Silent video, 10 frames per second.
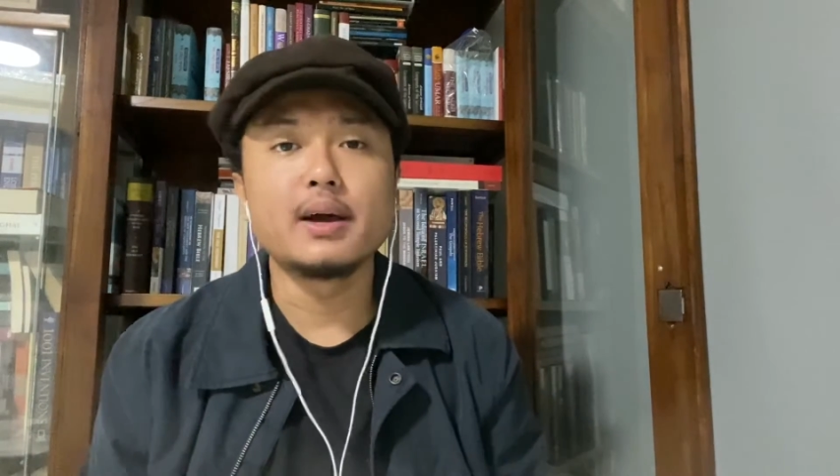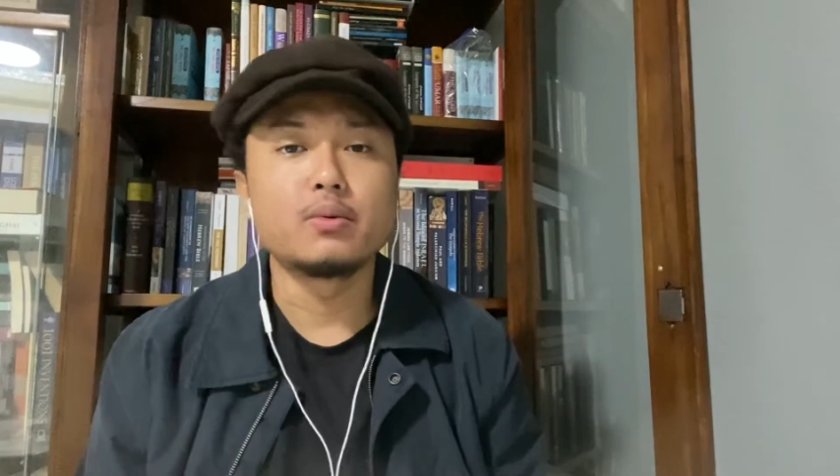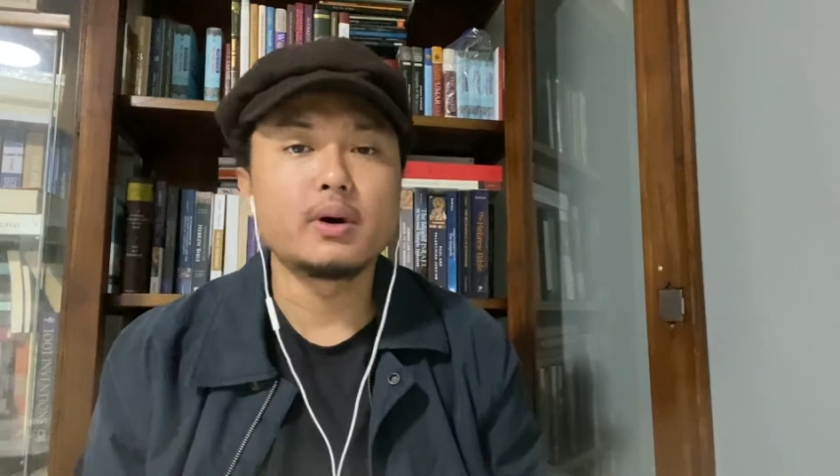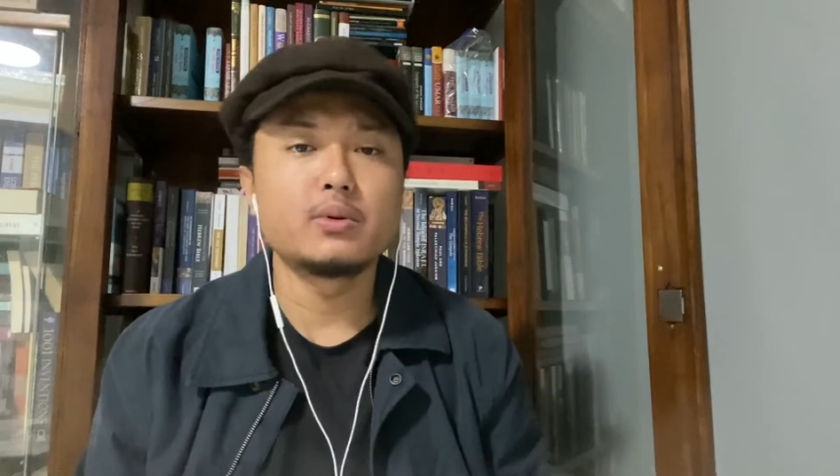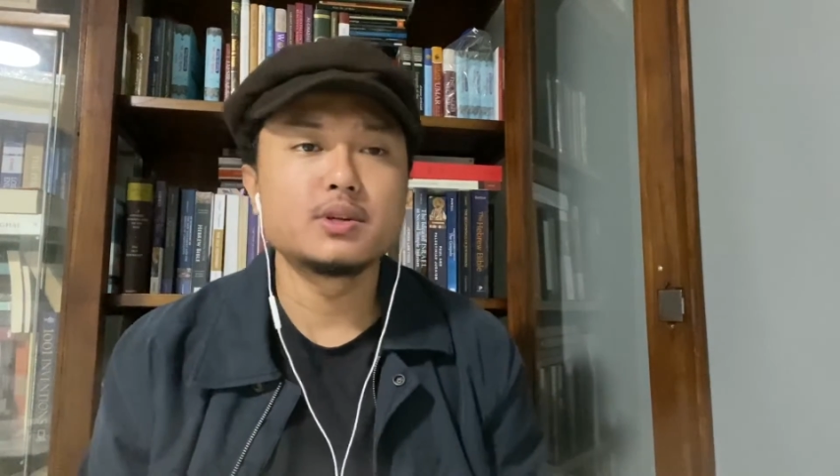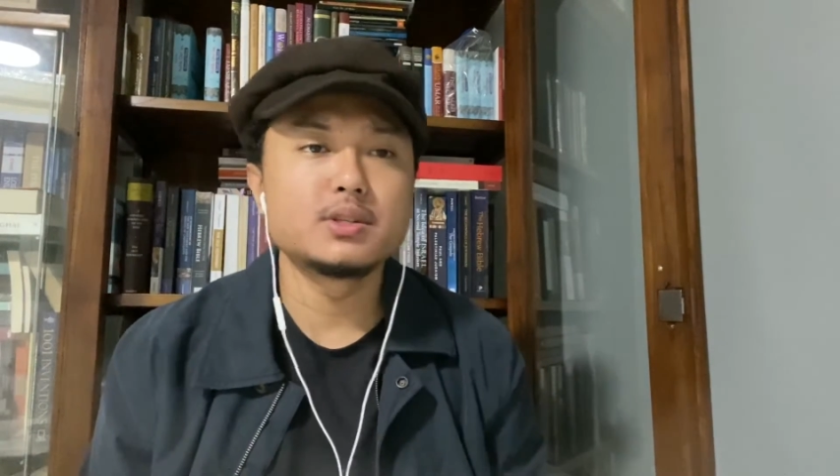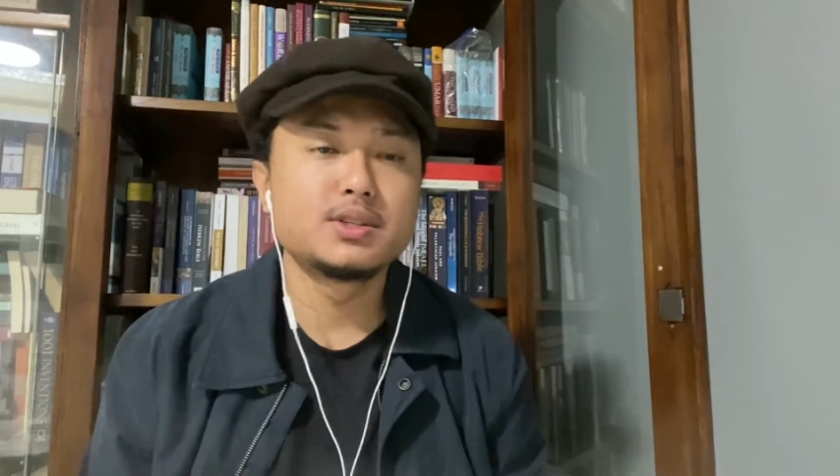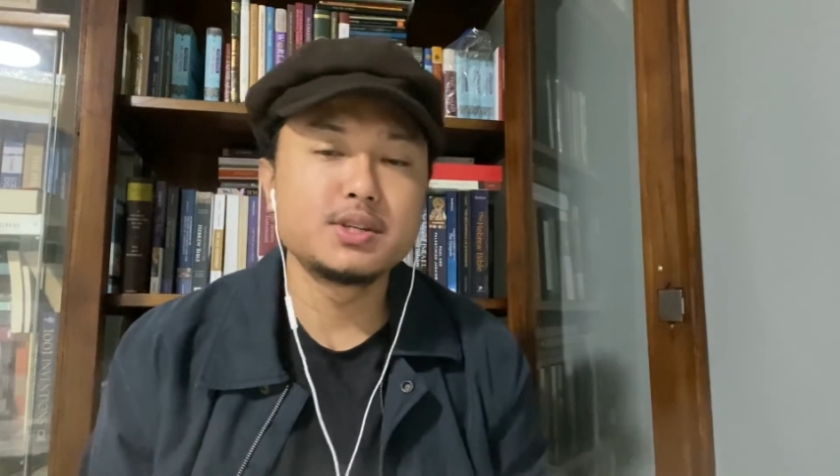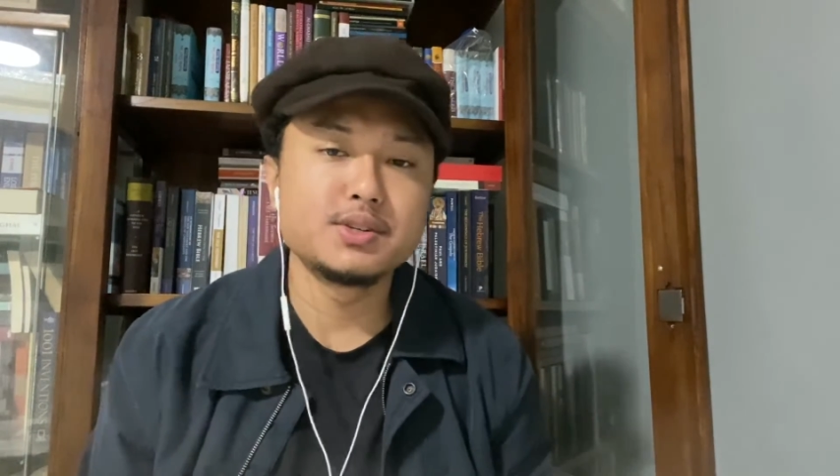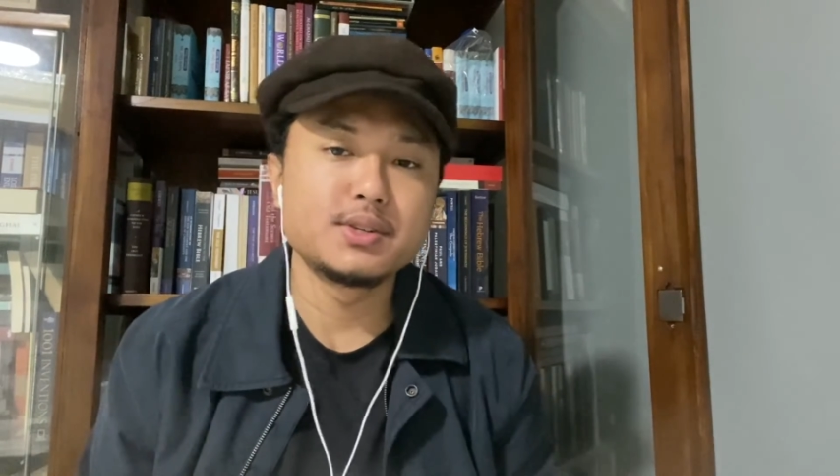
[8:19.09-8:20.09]
was
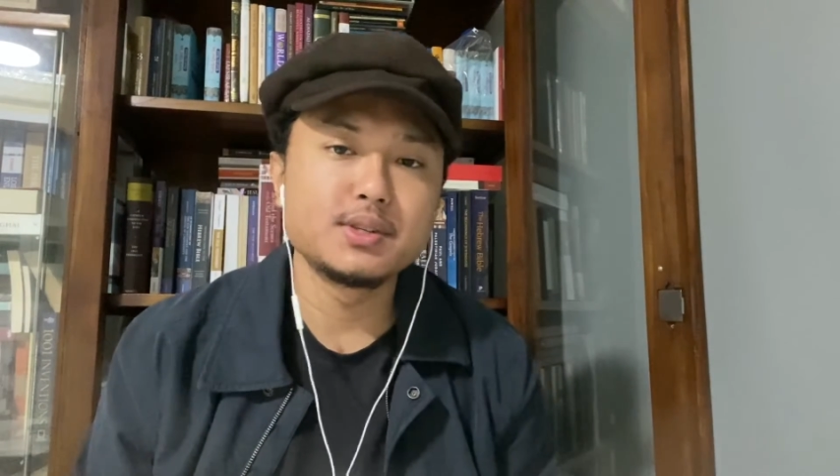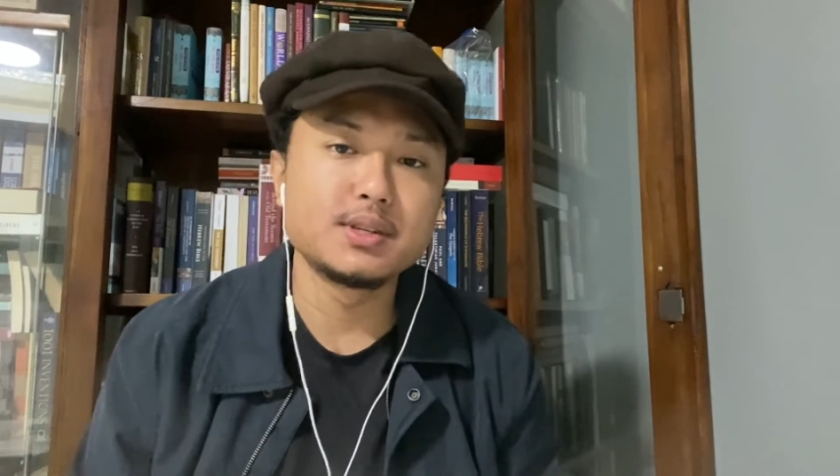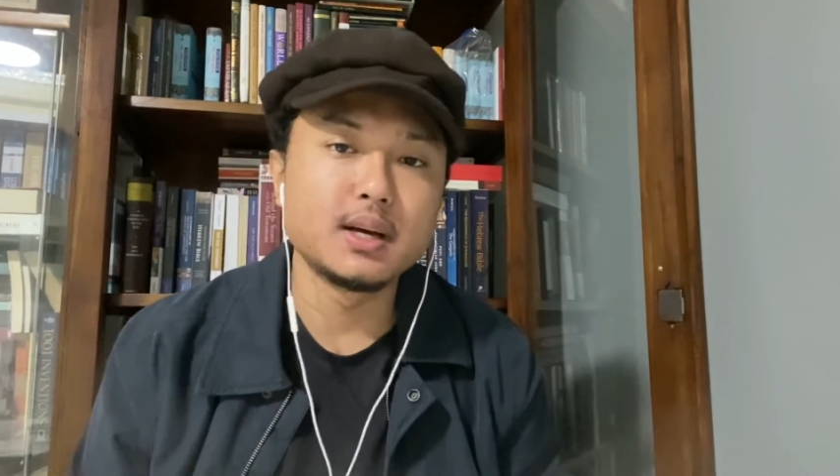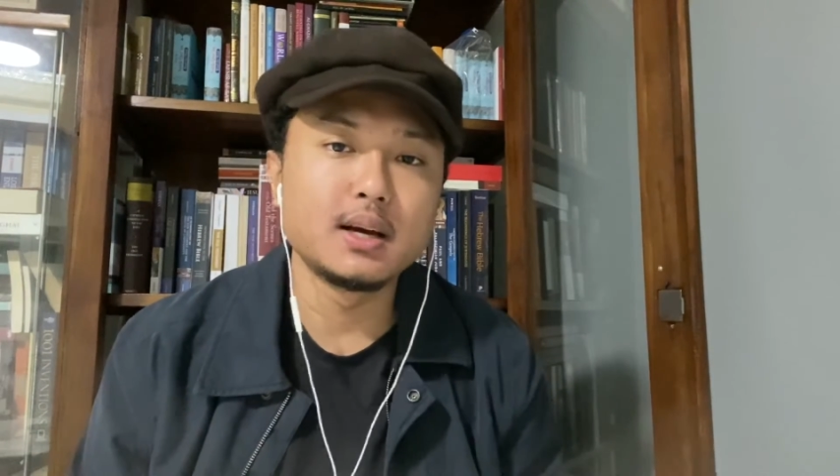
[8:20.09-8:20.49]
Jesus